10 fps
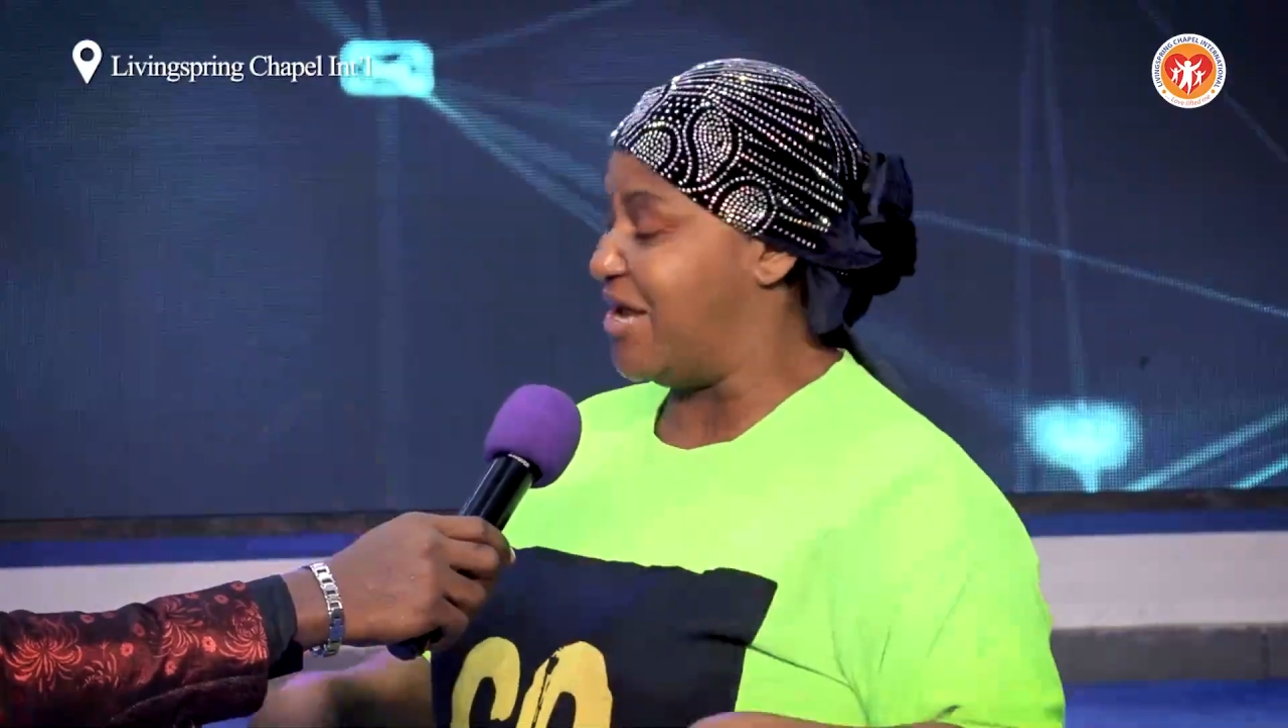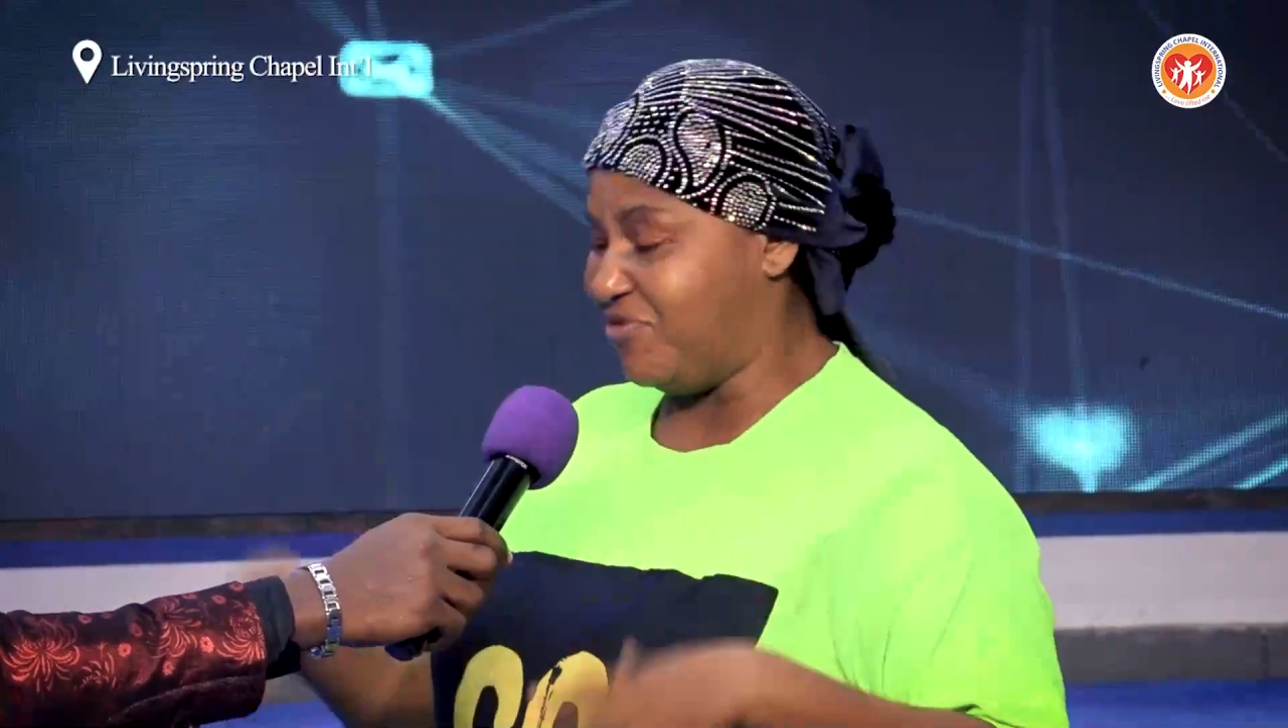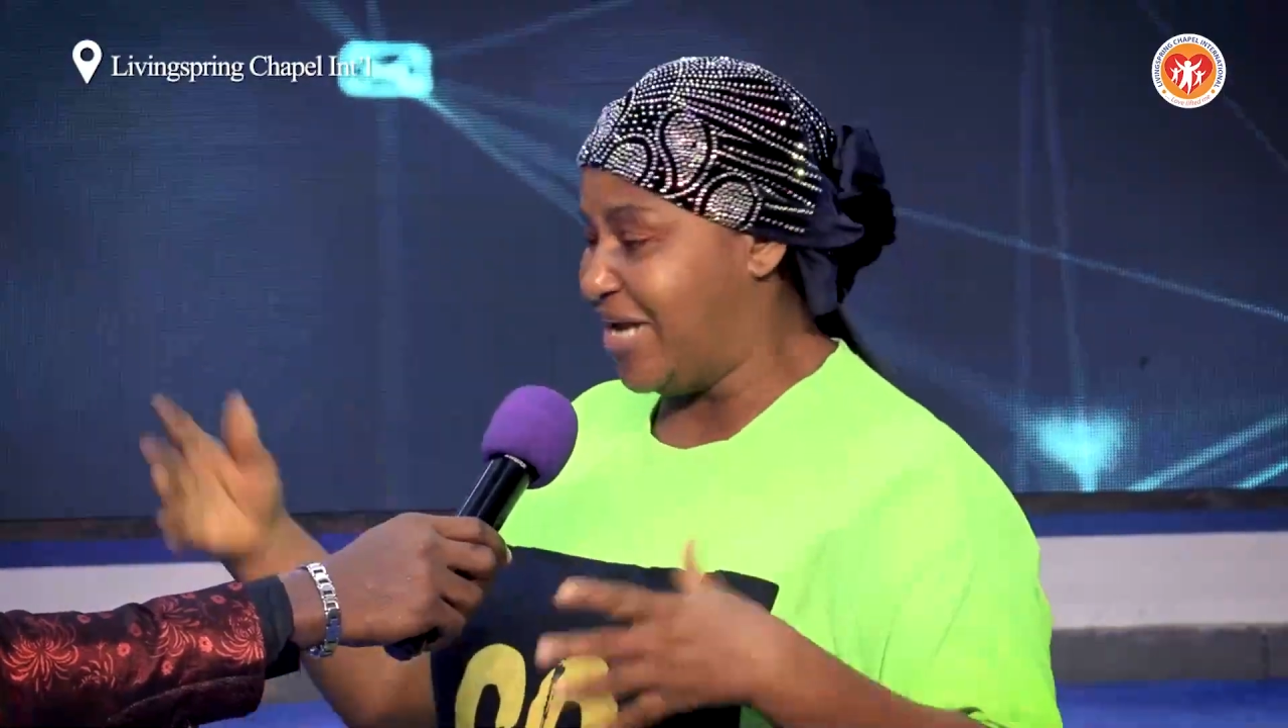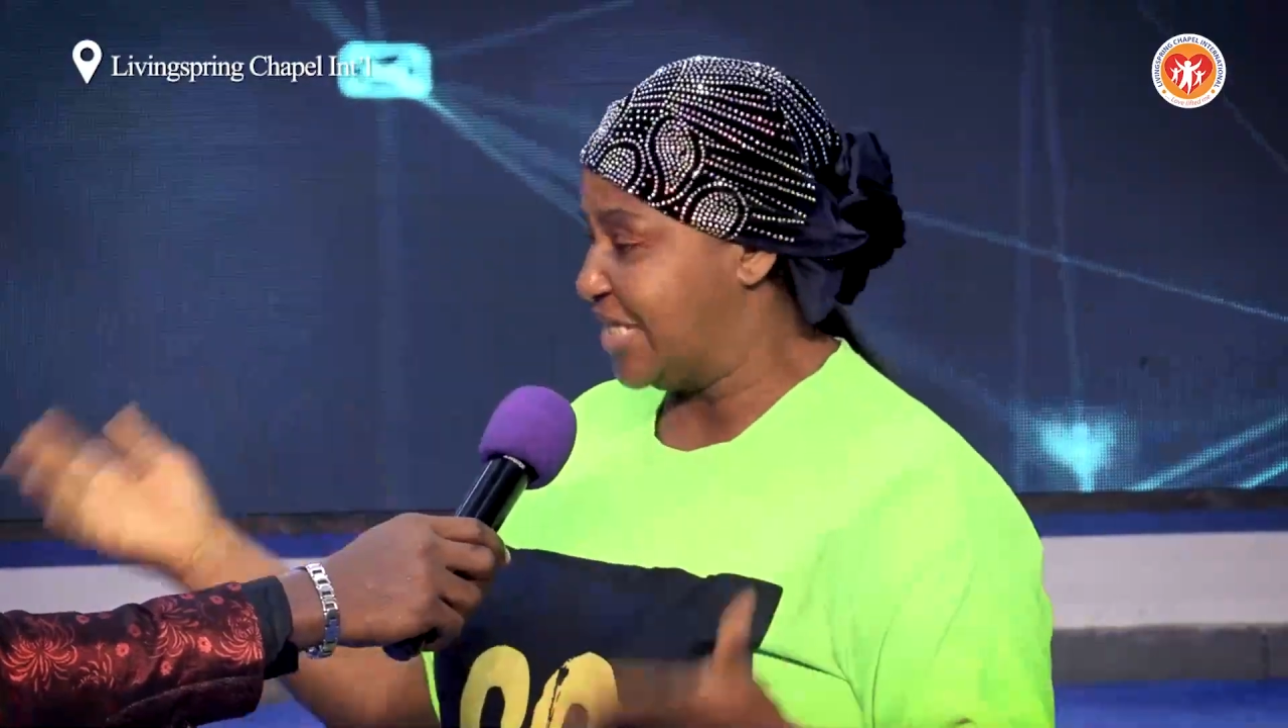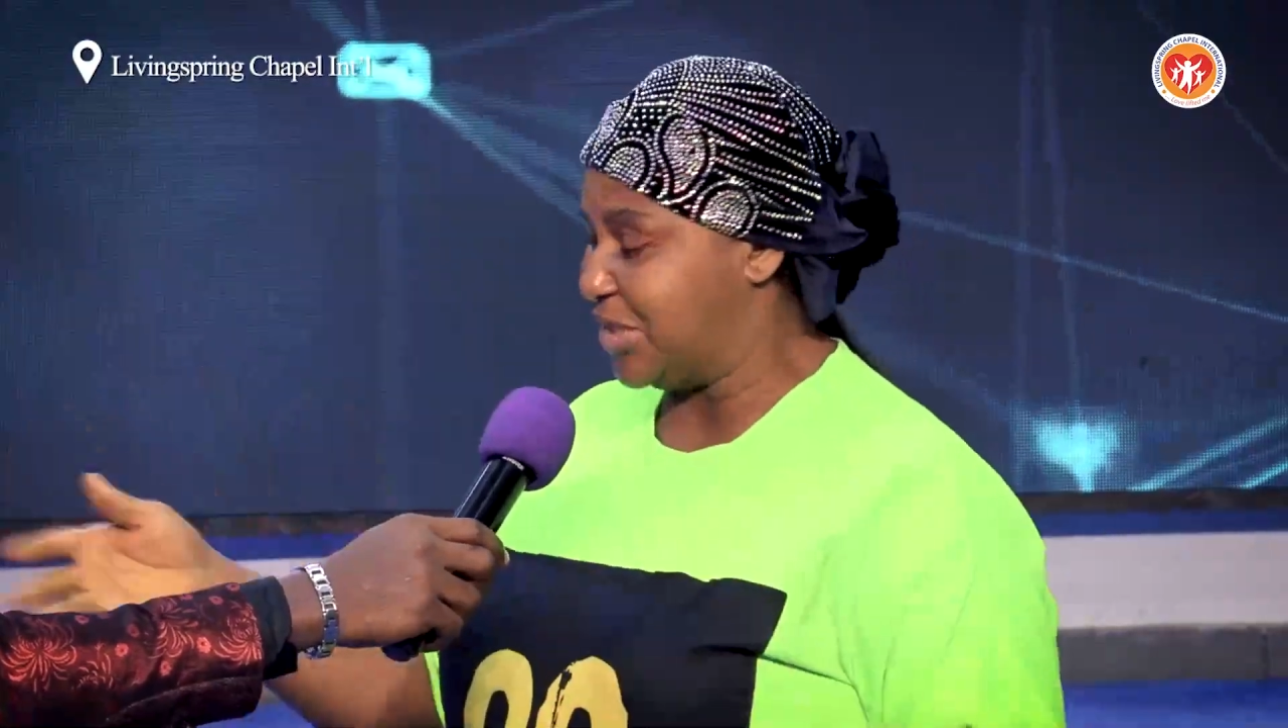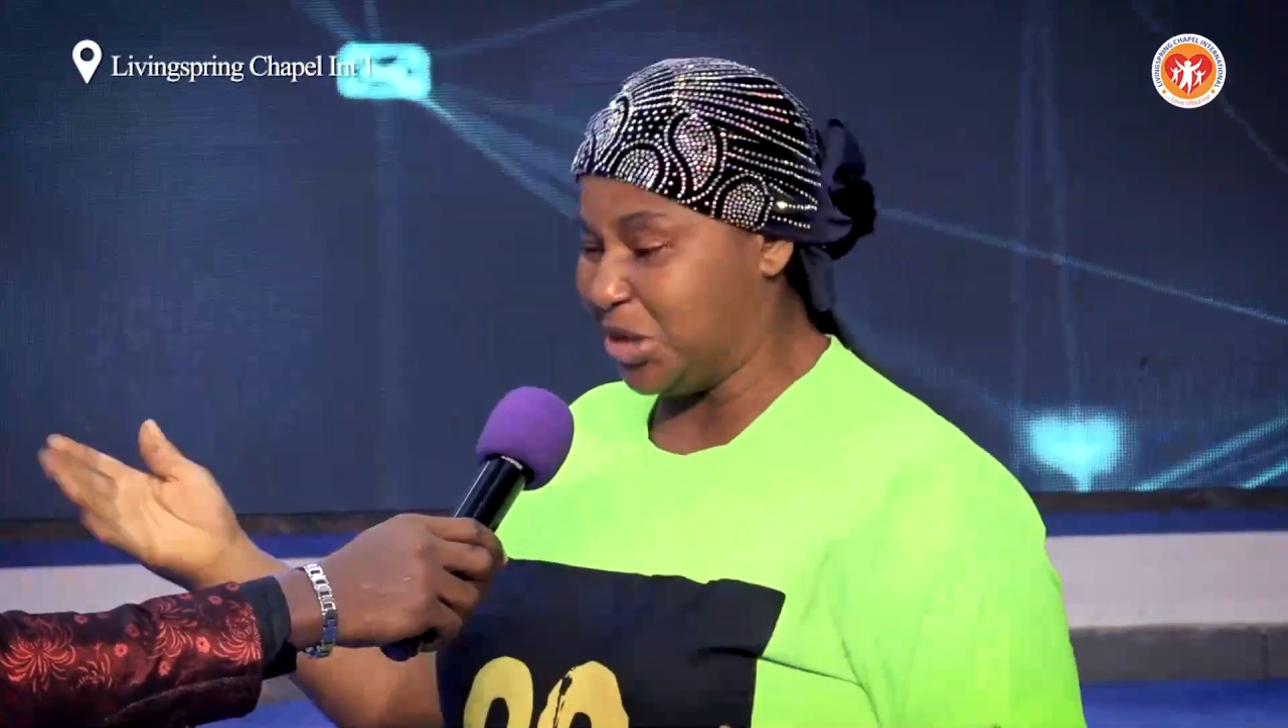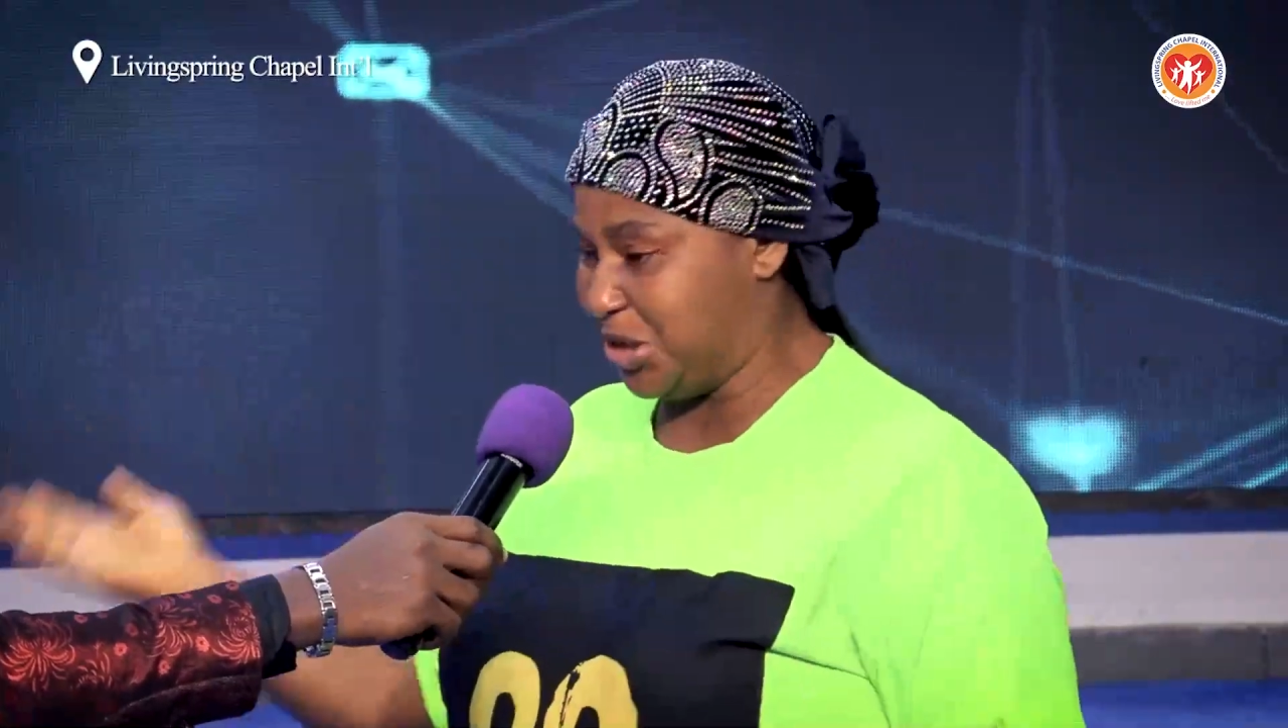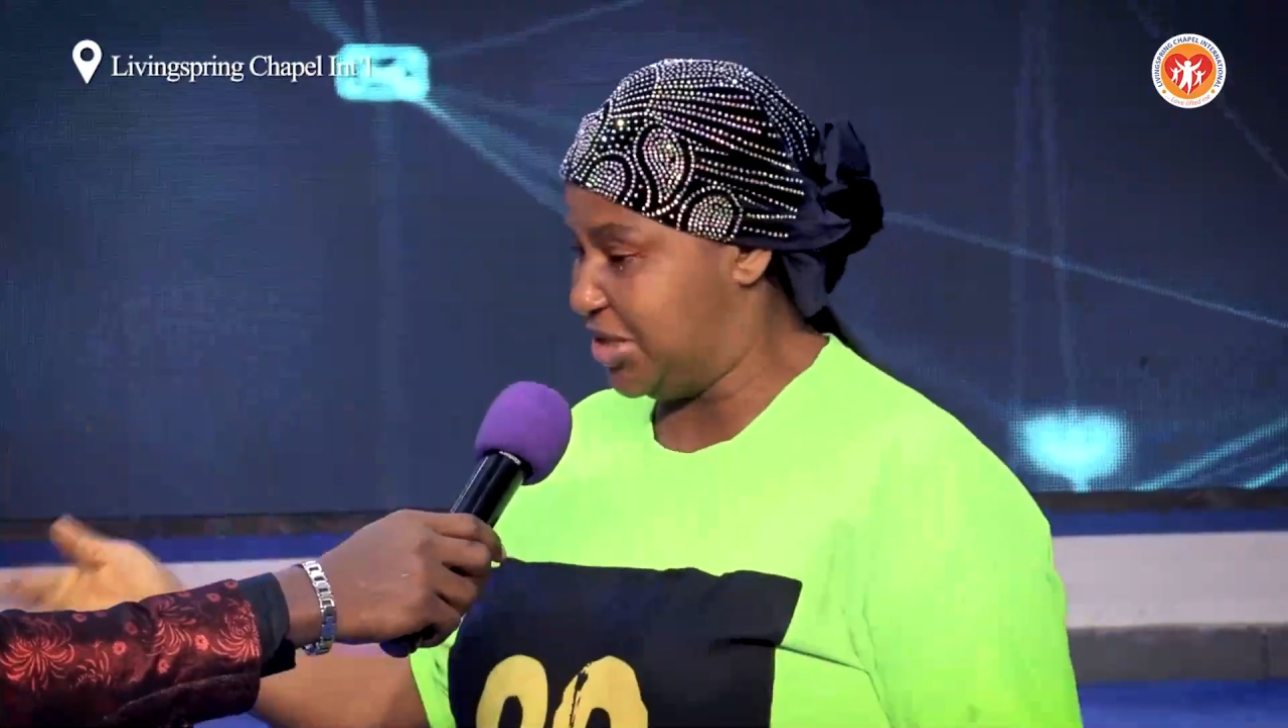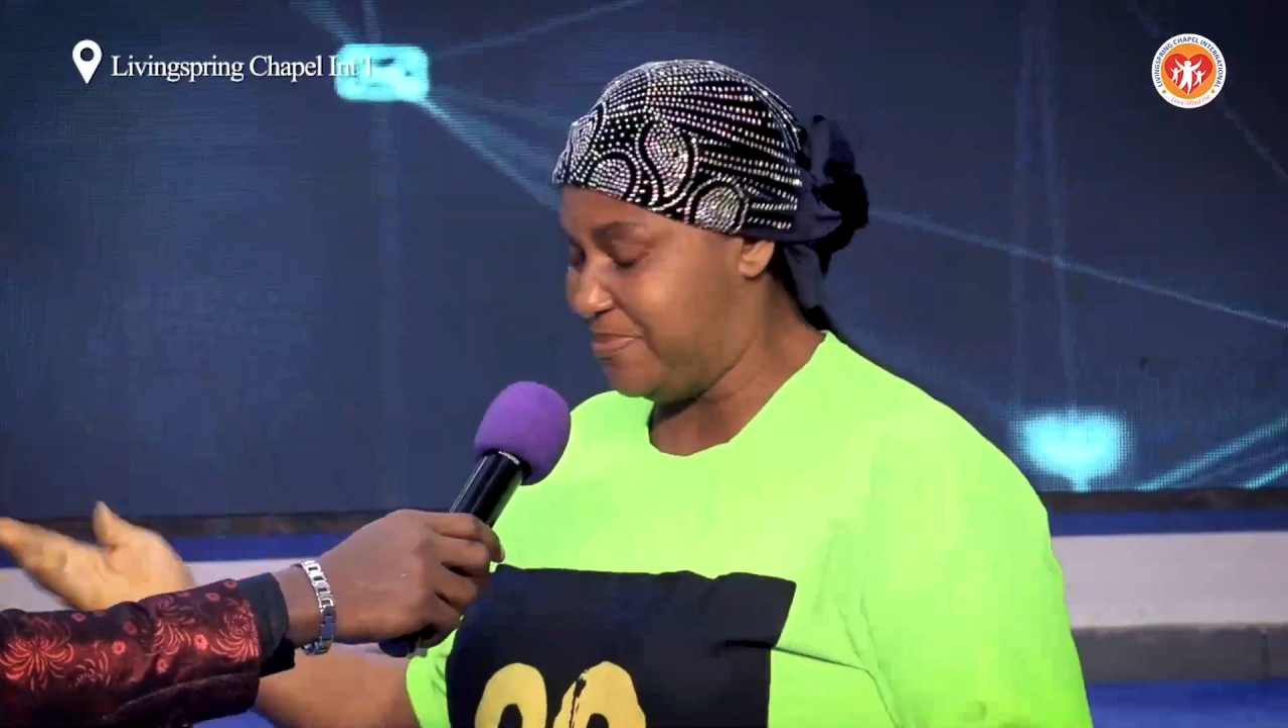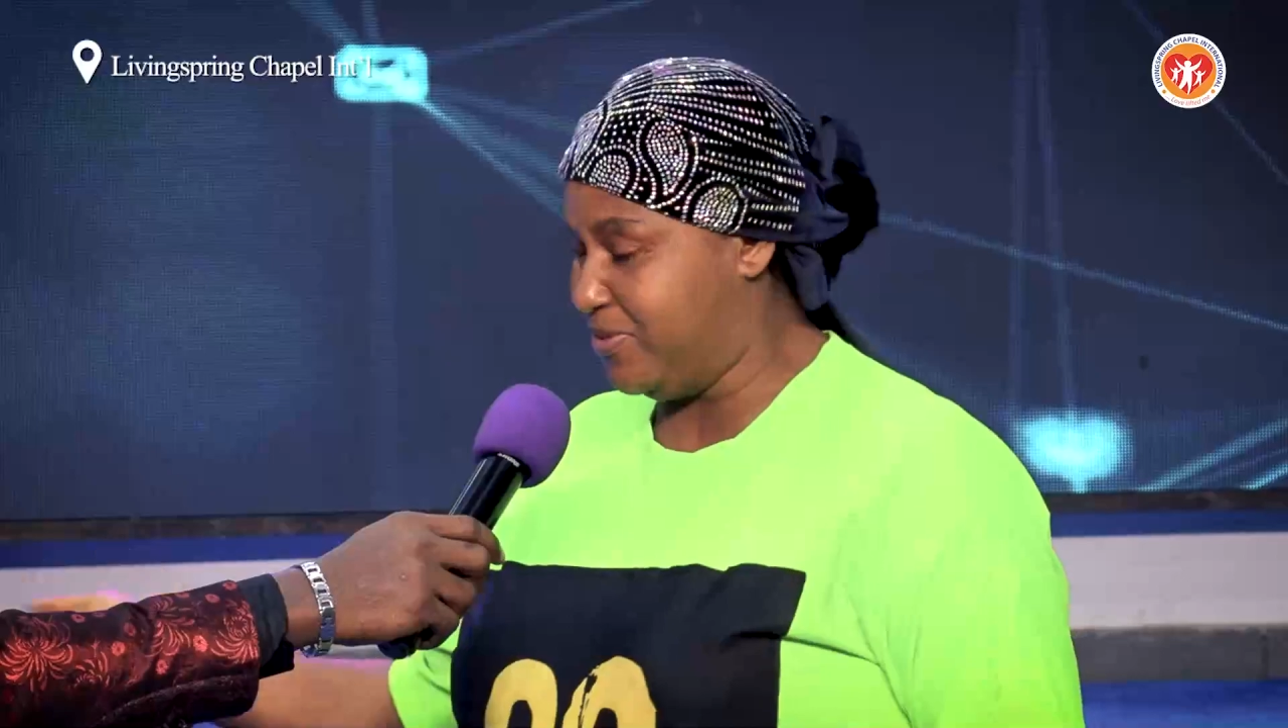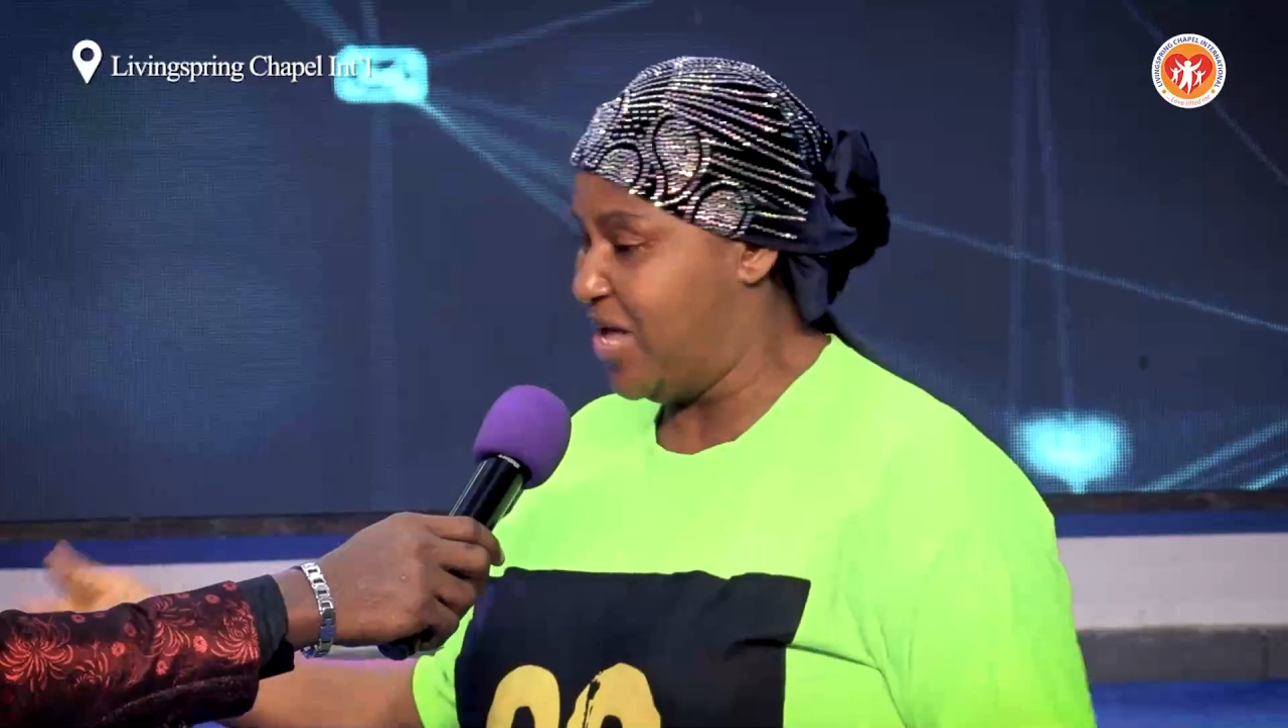devil, that's a cheap